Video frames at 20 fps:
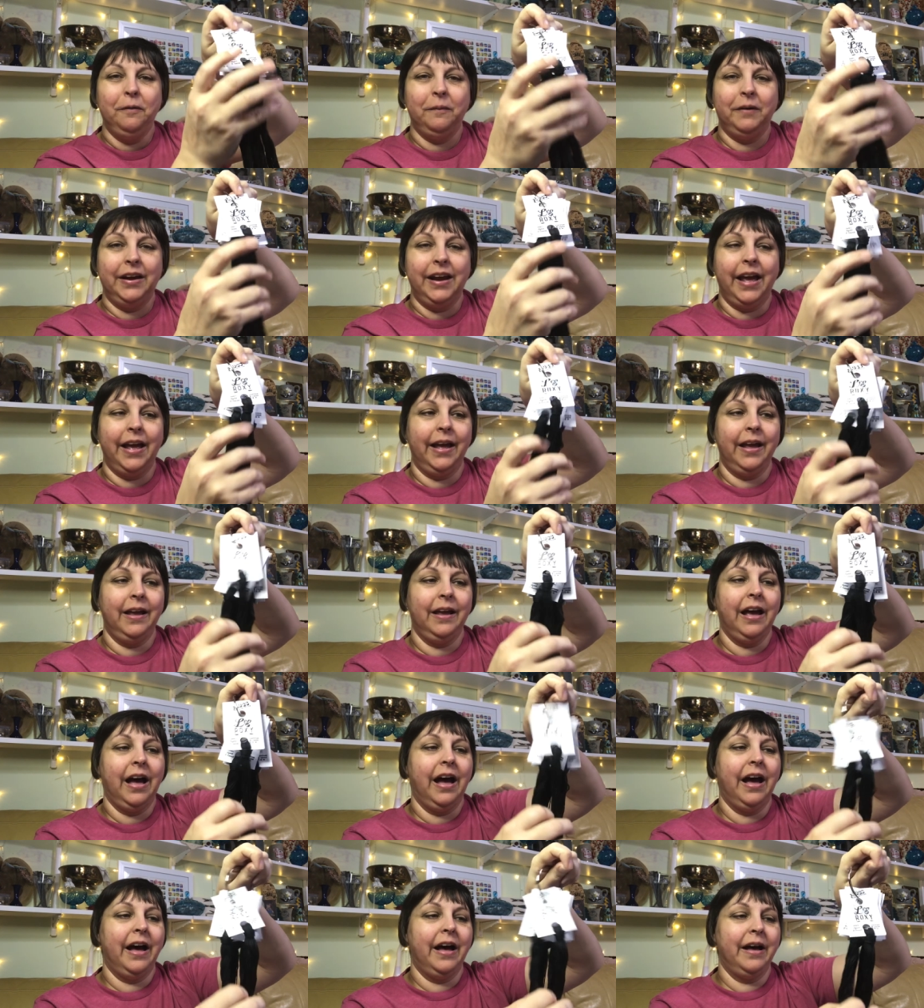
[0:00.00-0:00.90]
when I
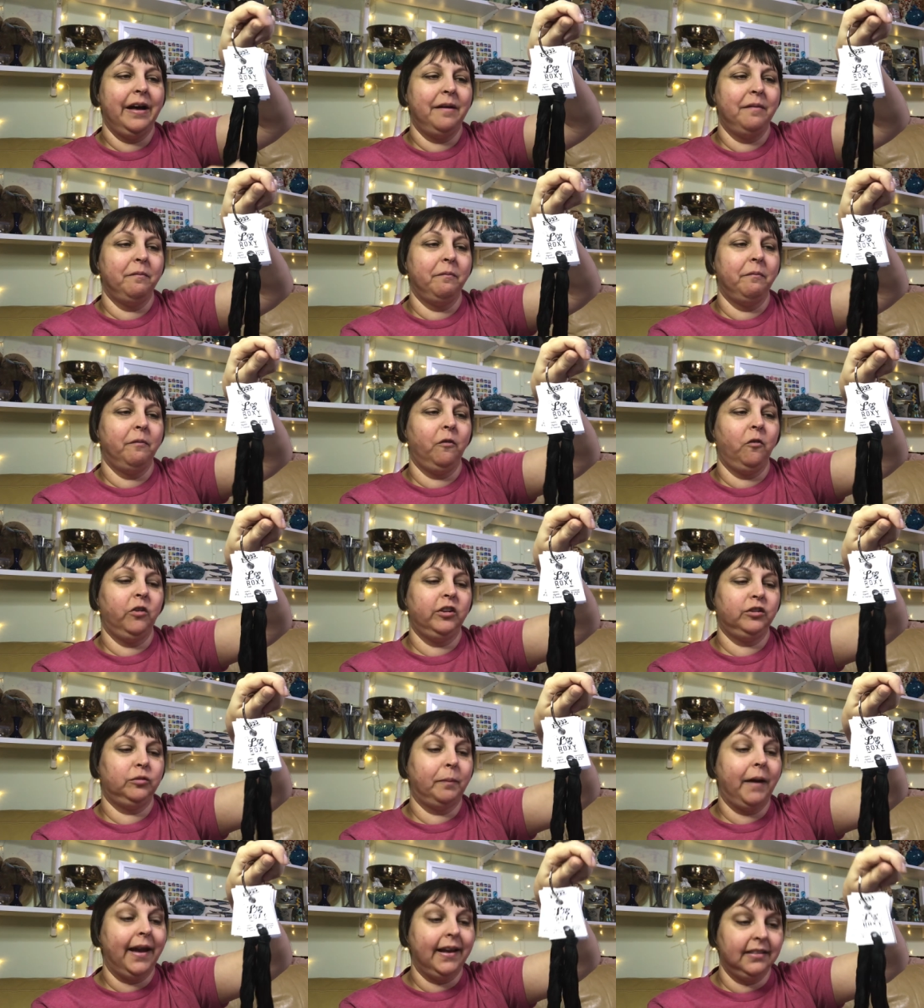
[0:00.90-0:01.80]
um, was
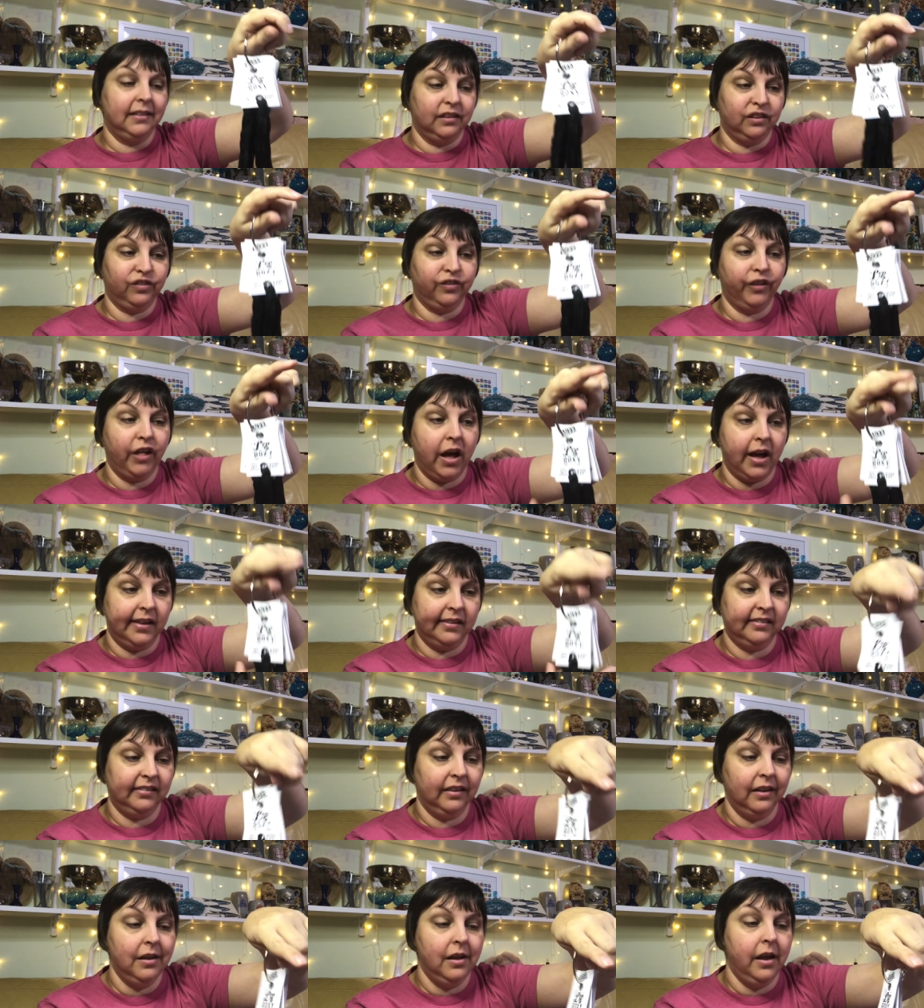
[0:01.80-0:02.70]
buying this
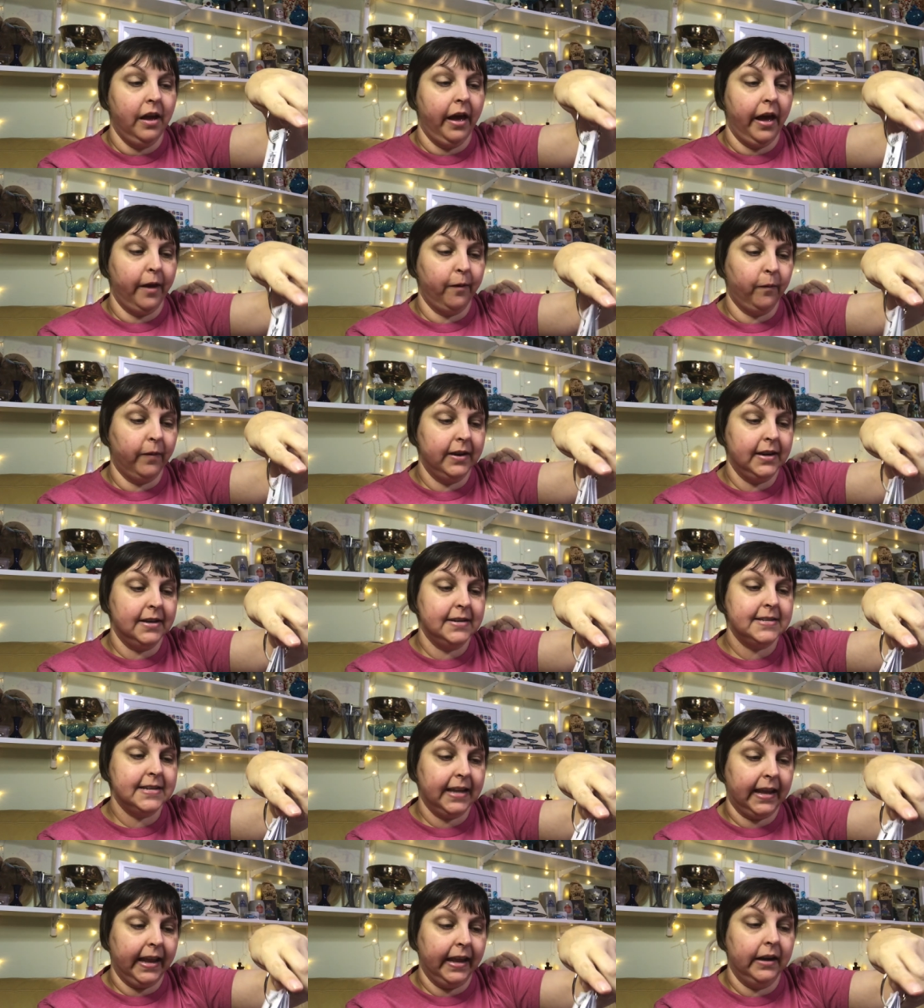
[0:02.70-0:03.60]
floss, I wanted
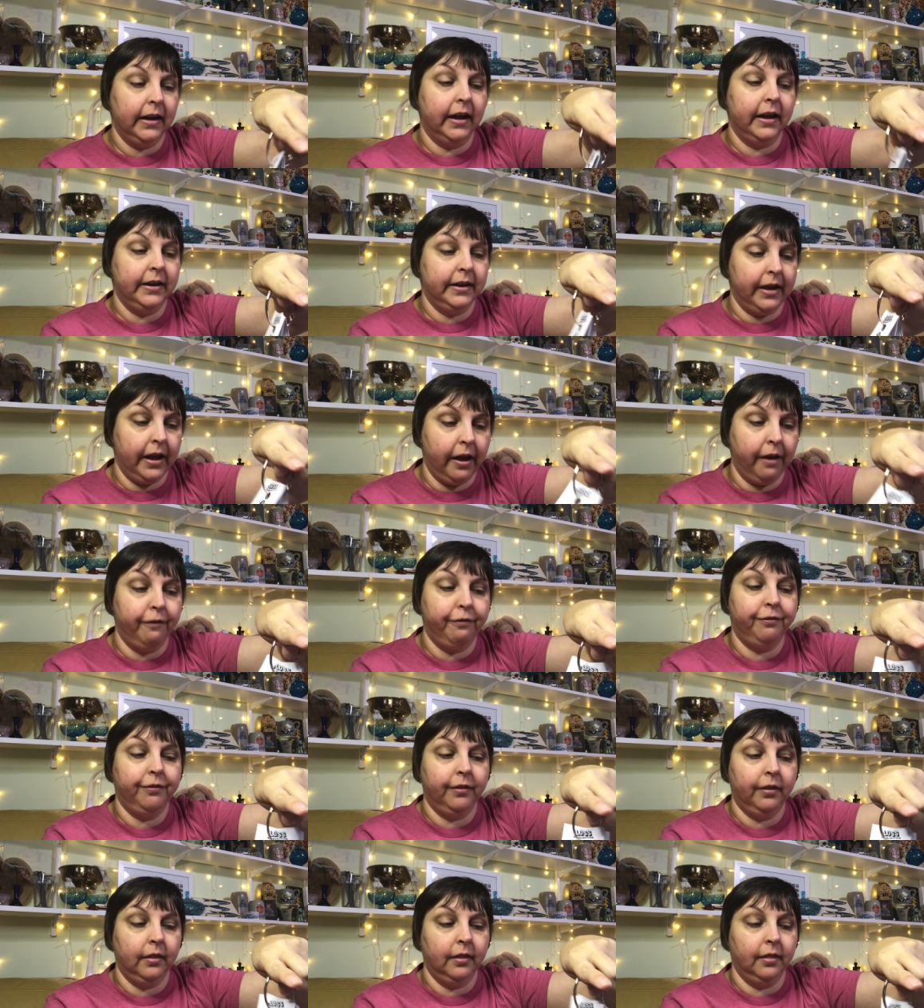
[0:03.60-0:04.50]
to get enough
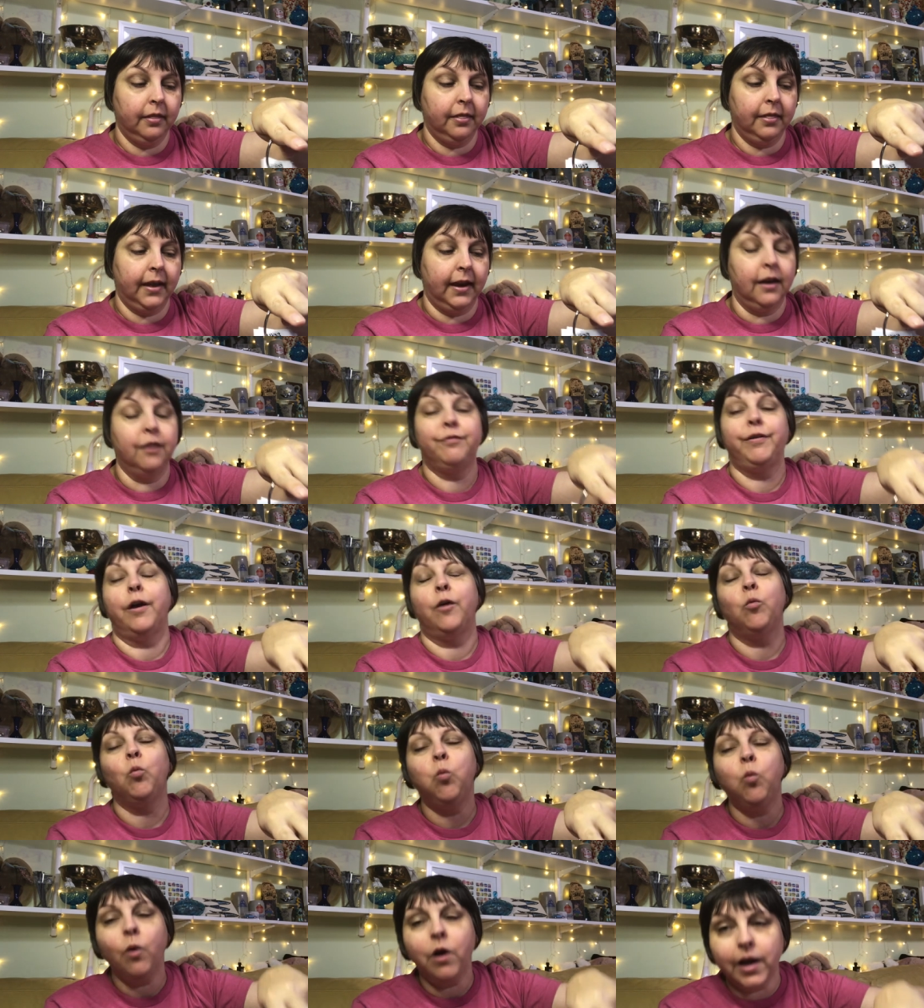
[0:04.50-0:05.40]
that if I
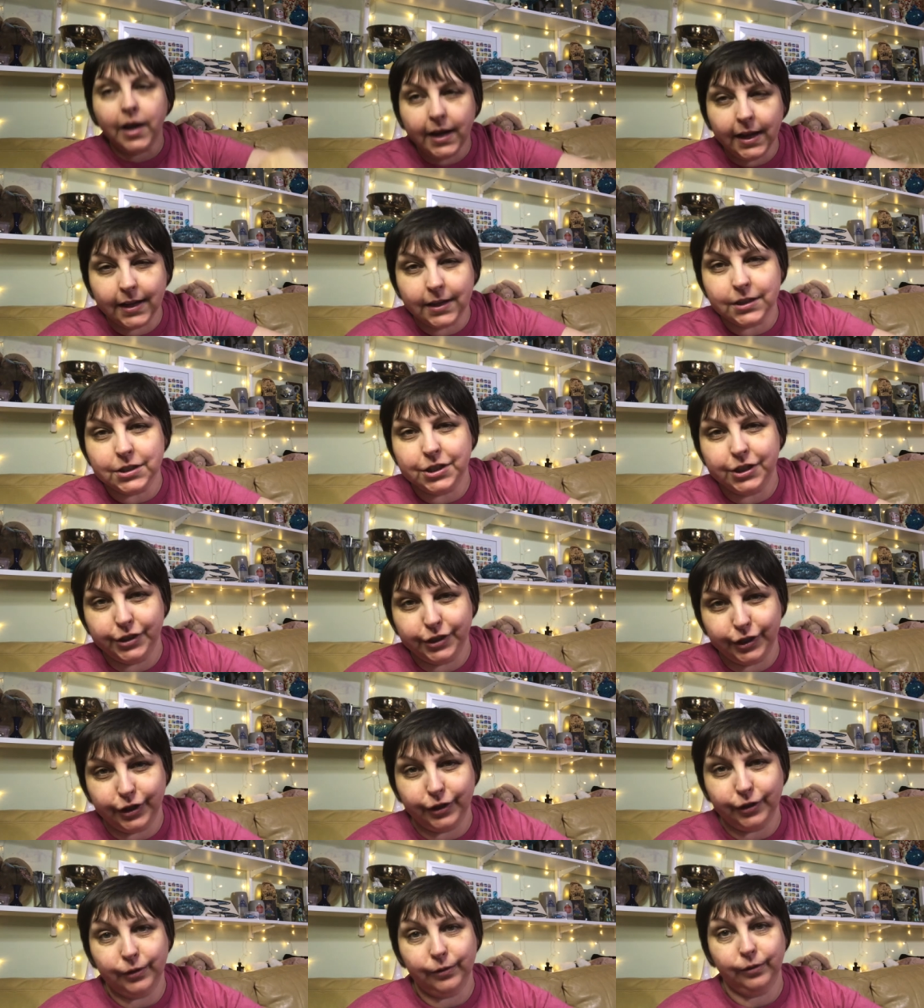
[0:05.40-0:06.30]
wanted to
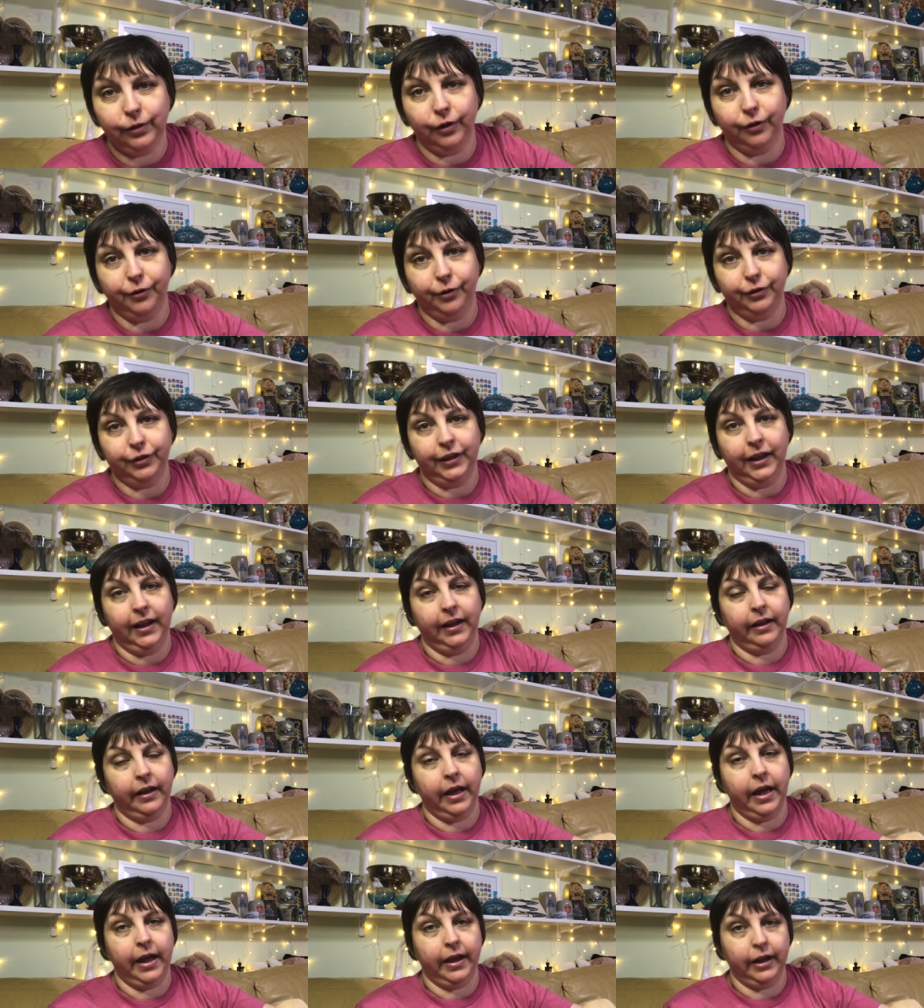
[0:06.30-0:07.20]
do the whole thing,
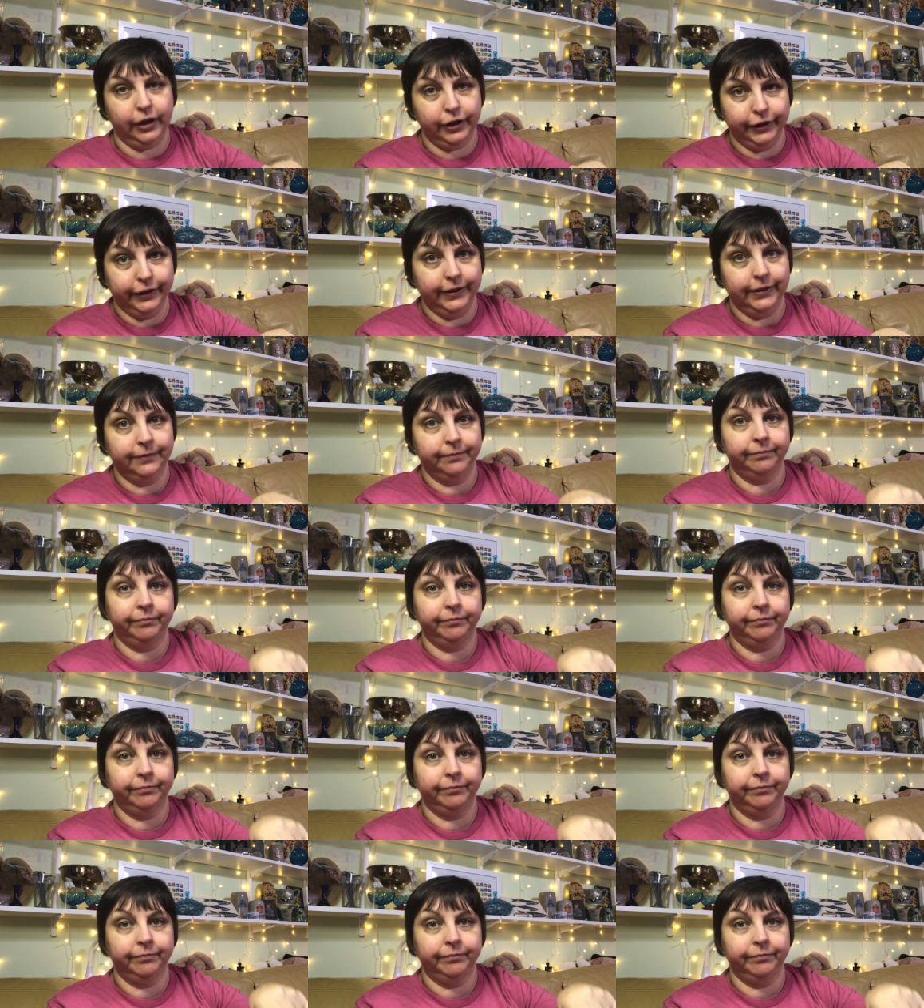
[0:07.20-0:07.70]
I could.